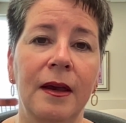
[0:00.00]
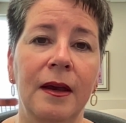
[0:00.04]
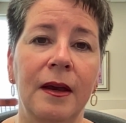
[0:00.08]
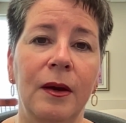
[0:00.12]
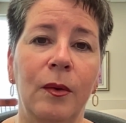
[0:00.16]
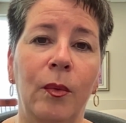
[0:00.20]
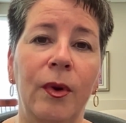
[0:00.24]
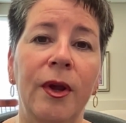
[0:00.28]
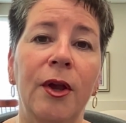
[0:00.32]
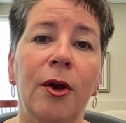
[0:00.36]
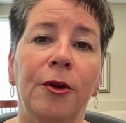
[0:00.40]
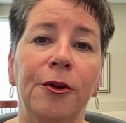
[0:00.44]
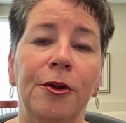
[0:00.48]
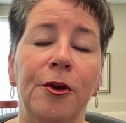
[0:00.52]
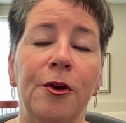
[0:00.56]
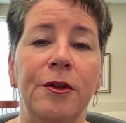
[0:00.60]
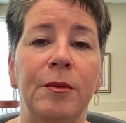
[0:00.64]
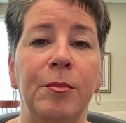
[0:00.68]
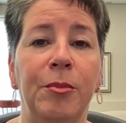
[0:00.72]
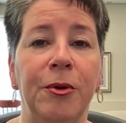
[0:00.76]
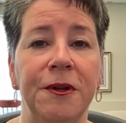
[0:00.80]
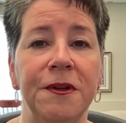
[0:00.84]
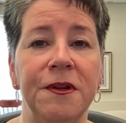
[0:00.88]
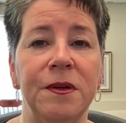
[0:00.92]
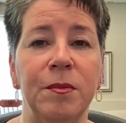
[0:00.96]
We all know
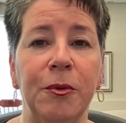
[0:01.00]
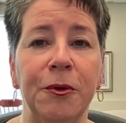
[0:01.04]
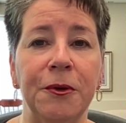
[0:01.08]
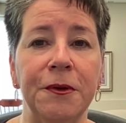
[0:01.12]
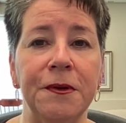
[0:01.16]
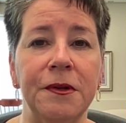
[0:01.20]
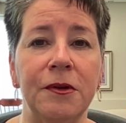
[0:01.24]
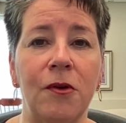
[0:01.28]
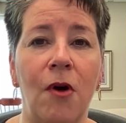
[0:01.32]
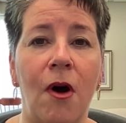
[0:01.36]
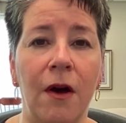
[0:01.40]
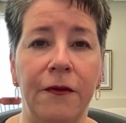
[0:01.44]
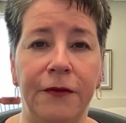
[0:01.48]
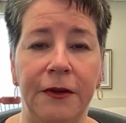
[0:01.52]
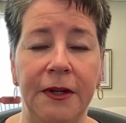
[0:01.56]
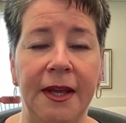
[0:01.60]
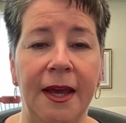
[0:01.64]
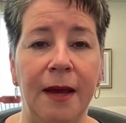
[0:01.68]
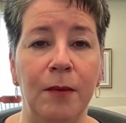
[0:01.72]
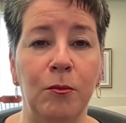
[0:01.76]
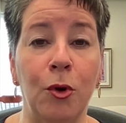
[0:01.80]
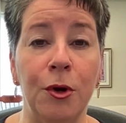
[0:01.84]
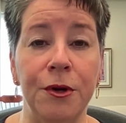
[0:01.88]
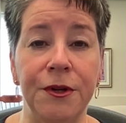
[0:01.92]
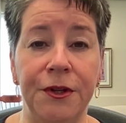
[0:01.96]
that principals often
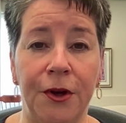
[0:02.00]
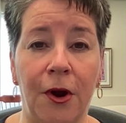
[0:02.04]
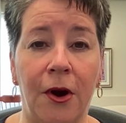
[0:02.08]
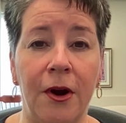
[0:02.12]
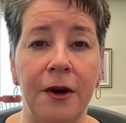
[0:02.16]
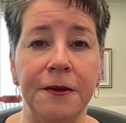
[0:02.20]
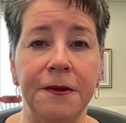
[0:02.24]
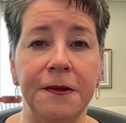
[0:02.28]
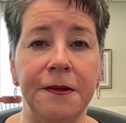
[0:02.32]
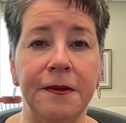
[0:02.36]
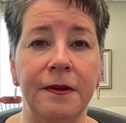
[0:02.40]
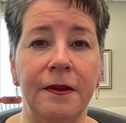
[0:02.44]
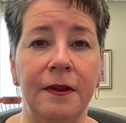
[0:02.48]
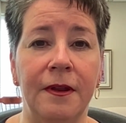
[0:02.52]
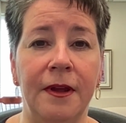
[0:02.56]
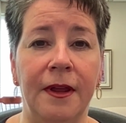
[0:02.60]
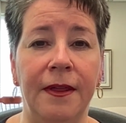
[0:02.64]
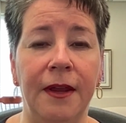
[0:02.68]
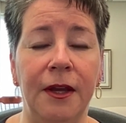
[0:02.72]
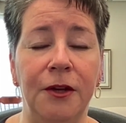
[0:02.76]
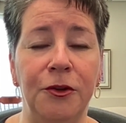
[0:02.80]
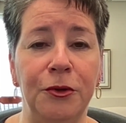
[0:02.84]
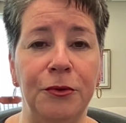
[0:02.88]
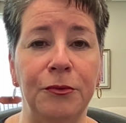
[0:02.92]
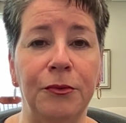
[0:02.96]
get more darts than
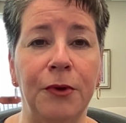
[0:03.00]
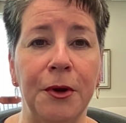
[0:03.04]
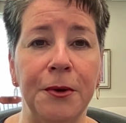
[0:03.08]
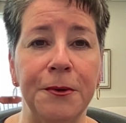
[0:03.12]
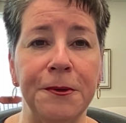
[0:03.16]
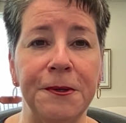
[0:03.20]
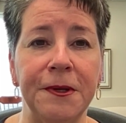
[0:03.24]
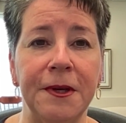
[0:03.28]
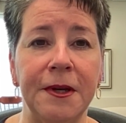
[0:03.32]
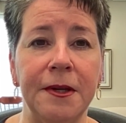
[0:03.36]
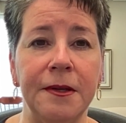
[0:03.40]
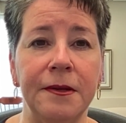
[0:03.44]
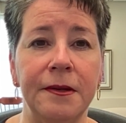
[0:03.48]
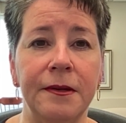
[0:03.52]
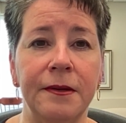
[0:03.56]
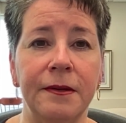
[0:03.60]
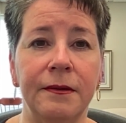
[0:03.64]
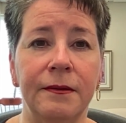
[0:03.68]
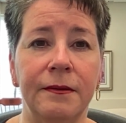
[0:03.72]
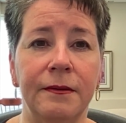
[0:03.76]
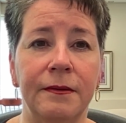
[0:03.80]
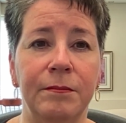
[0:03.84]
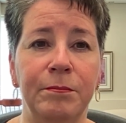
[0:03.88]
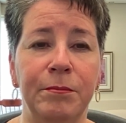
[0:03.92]
they do roses,